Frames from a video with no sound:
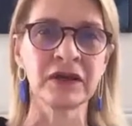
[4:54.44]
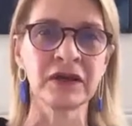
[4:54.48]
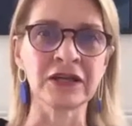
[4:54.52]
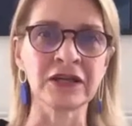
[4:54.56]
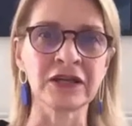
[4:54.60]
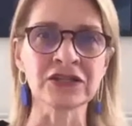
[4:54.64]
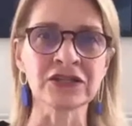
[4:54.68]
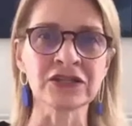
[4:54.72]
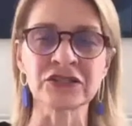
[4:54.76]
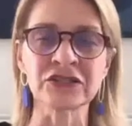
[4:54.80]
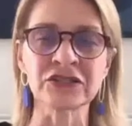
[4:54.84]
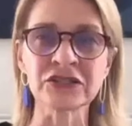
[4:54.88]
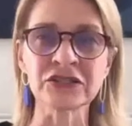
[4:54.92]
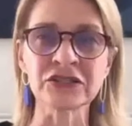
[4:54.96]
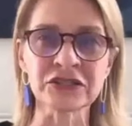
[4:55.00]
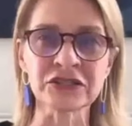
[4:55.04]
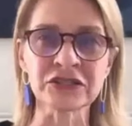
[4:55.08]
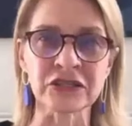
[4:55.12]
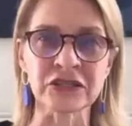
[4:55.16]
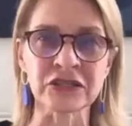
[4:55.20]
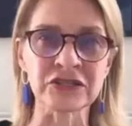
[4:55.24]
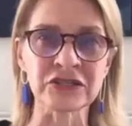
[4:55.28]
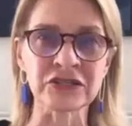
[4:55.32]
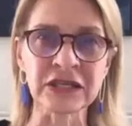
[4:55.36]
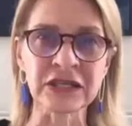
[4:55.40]
elections
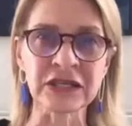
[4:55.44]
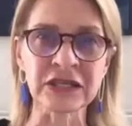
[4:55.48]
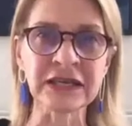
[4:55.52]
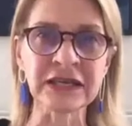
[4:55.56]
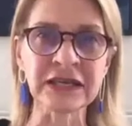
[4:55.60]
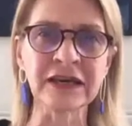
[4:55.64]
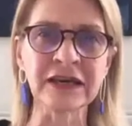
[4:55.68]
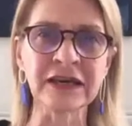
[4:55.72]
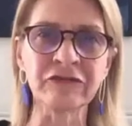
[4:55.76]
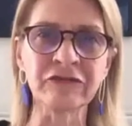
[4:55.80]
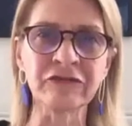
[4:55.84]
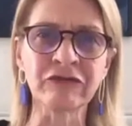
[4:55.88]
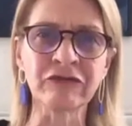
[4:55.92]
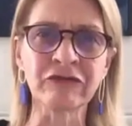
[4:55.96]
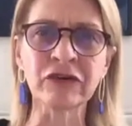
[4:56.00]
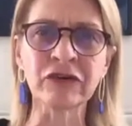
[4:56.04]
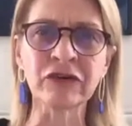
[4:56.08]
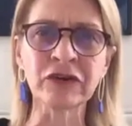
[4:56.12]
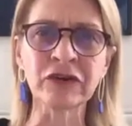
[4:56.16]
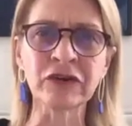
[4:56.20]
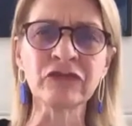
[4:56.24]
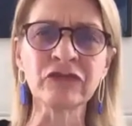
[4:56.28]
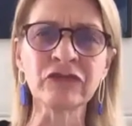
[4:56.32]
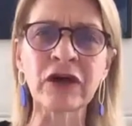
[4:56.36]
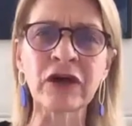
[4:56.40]
is clearly a
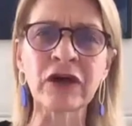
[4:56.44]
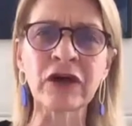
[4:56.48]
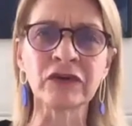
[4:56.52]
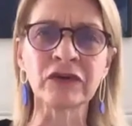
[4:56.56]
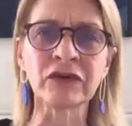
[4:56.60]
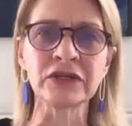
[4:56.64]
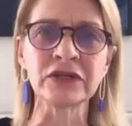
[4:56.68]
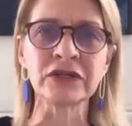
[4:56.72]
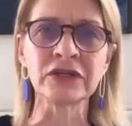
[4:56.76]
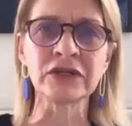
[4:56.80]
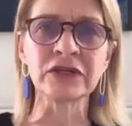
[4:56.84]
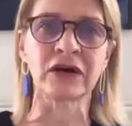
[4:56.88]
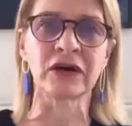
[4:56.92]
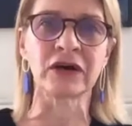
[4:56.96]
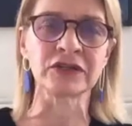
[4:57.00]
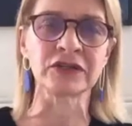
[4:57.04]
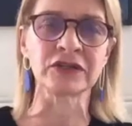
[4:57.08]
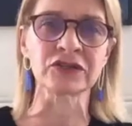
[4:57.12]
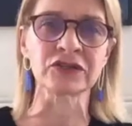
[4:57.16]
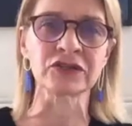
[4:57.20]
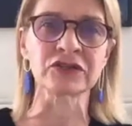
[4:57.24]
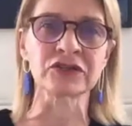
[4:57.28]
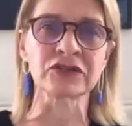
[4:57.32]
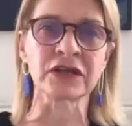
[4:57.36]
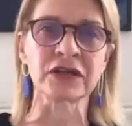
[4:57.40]
very, very
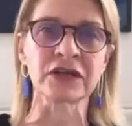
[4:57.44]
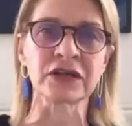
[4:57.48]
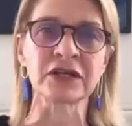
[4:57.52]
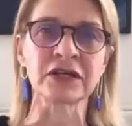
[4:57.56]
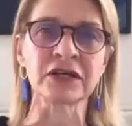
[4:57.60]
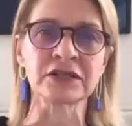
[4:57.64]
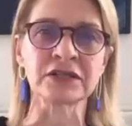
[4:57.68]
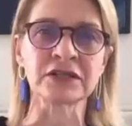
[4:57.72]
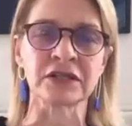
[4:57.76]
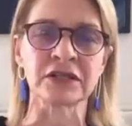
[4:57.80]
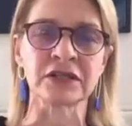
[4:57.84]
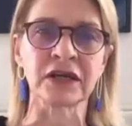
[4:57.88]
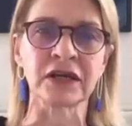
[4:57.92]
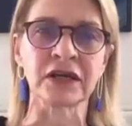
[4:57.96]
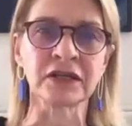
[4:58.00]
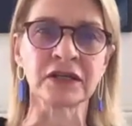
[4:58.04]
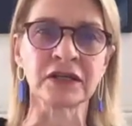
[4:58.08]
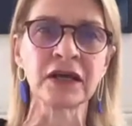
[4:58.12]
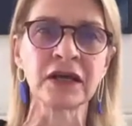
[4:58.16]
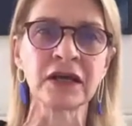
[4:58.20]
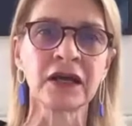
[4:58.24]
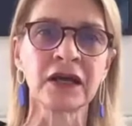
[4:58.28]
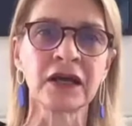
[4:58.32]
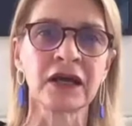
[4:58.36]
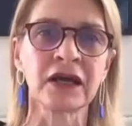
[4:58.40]
divided society,
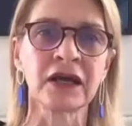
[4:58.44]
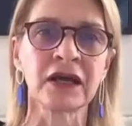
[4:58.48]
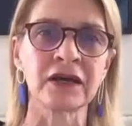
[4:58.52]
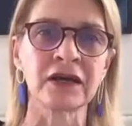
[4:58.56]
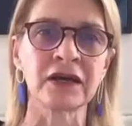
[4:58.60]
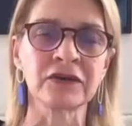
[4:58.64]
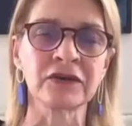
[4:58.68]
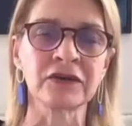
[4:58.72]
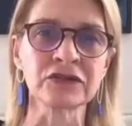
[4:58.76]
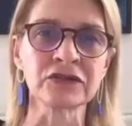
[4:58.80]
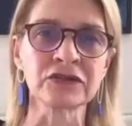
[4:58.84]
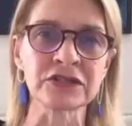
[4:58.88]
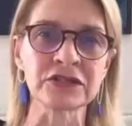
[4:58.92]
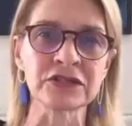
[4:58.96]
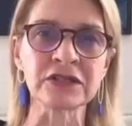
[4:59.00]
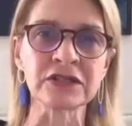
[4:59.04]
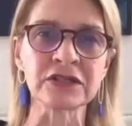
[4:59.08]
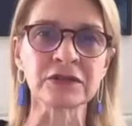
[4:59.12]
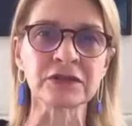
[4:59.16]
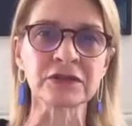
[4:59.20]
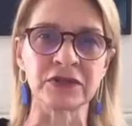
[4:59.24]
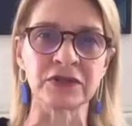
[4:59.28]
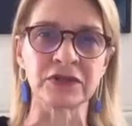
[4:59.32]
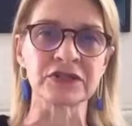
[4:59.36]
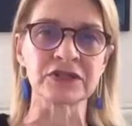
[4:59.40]
and those
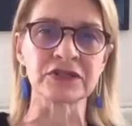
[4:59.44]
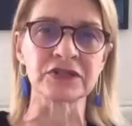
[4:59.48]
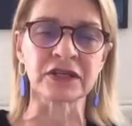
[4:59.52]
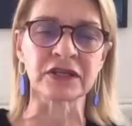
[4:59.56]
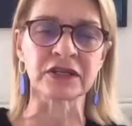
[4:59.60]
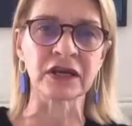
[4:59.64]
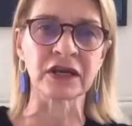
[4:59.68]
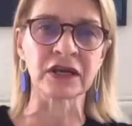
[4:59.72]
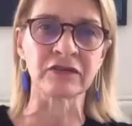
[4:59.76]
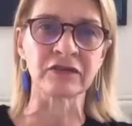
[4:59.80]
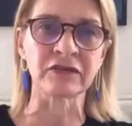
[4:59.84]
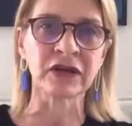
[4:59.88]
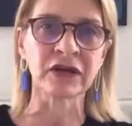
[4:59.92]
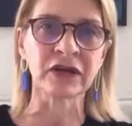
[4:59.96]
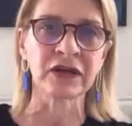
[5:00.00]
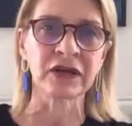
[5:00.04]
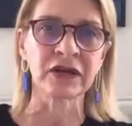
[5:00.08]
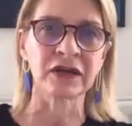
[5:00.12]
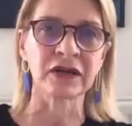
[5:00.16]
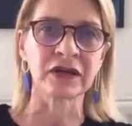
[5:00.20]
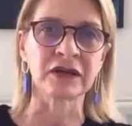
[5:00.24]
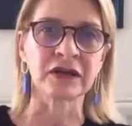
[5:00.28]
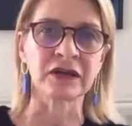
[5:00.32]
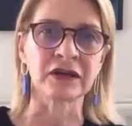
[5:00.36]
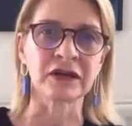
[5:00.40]
sentiments that have
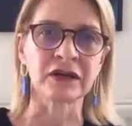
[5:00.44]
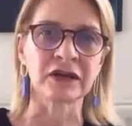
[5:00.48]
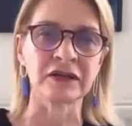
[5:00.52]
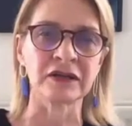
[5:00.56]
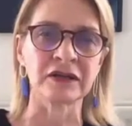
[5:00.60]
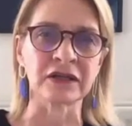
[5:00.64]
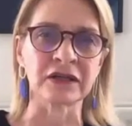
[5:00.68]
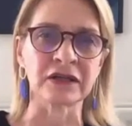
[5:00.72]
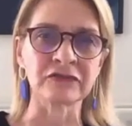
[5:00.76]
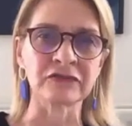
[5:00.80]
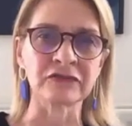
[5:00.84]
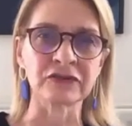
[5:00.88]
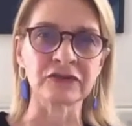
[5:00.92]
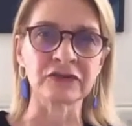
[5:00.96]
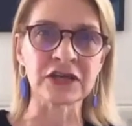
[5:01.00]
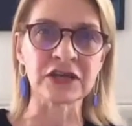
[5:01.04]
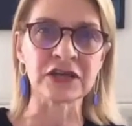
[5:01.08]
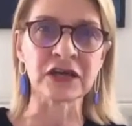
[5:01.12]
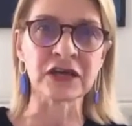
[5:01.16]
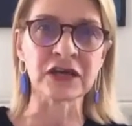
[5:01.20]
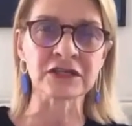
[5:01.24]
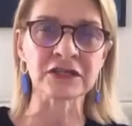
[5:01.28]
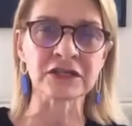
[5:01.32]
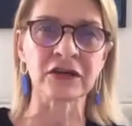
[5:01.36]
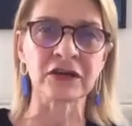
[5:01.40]

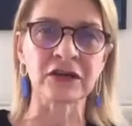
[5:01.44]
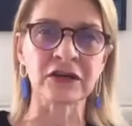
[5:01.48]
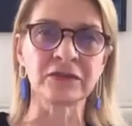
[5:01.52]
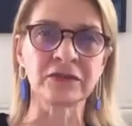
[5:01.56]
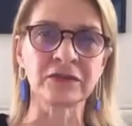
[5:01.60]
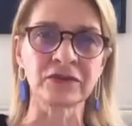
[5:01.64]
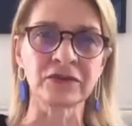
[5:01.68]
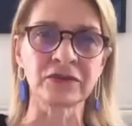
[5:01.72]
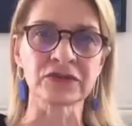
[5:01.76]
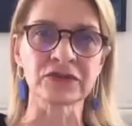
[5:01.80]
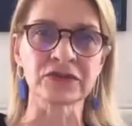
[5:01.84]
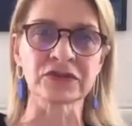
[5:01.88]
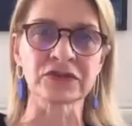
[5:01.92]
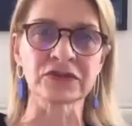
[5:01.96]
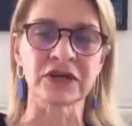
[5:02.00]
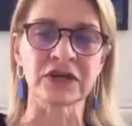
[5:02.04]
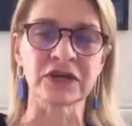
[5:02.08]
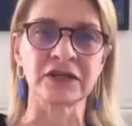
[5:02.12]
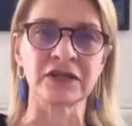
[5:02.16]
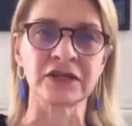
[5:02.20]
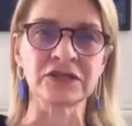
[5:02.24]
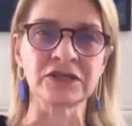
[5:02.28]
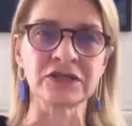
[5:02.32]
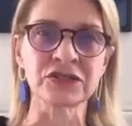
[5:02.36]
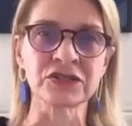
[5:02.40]
attacked our liberal
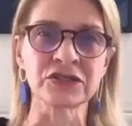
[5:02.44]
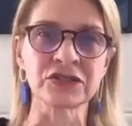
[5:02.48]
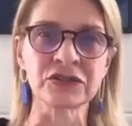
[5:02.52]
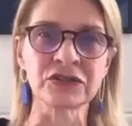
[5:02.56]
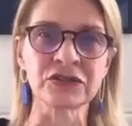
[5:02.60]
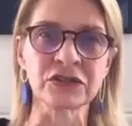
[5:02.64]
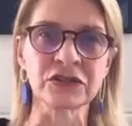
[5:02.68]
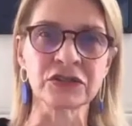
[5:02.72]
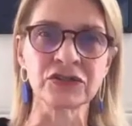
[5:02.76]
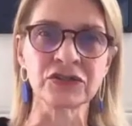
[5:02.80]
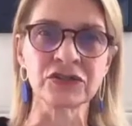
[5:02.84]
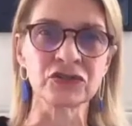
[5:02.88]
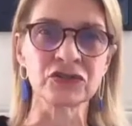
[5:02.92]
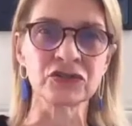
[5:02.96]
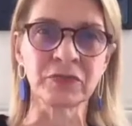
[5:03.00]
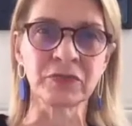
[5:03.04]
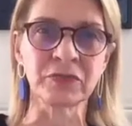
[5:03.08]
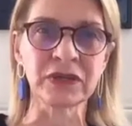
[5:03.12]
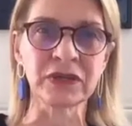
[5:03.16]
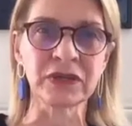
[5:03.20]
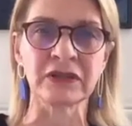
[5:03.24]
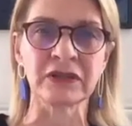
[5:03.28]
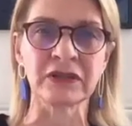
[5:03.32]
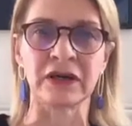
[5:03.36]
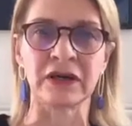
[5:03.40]
societies continue to
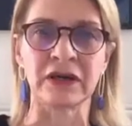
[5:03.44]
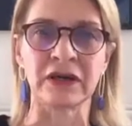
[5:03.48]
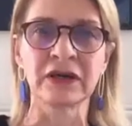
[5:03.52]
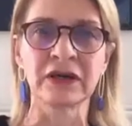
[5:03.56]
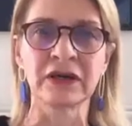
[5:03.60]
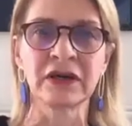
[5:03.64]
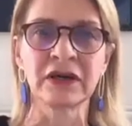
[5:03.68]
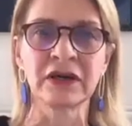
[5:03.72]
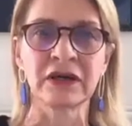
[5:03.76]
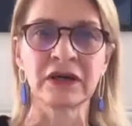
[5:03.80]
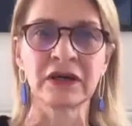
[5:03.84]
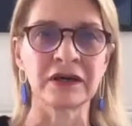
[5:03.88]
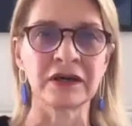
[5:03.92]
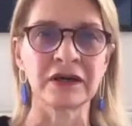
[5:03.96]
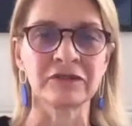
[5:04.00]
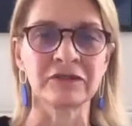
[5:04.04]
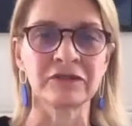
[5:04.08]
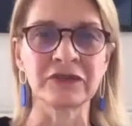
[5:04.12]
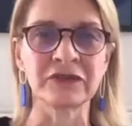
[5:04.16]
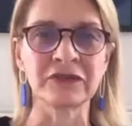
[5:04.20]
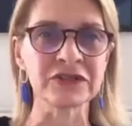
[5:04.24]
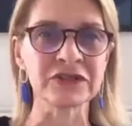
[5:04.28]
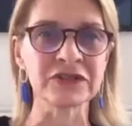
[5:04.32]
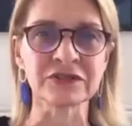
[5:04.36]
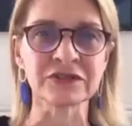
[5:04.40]
be there,
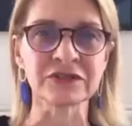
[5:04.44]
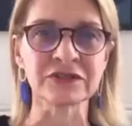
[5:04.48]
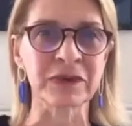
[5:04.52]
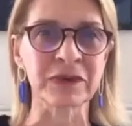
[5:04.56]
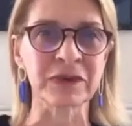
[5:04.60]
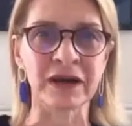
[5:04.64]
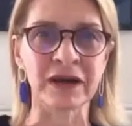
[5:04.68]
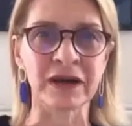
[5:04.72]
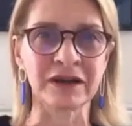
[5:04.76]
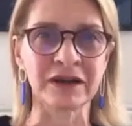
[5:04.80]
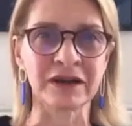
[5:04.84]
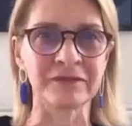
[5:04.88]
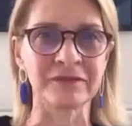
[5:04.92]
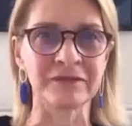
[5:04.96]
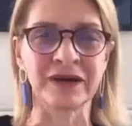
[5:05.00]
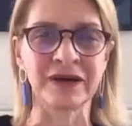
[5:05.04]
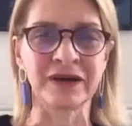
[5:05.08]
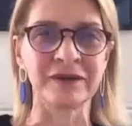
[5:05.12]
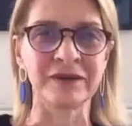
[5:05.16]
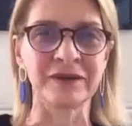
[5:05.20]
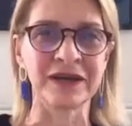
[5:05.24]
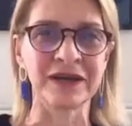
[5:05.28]
This is my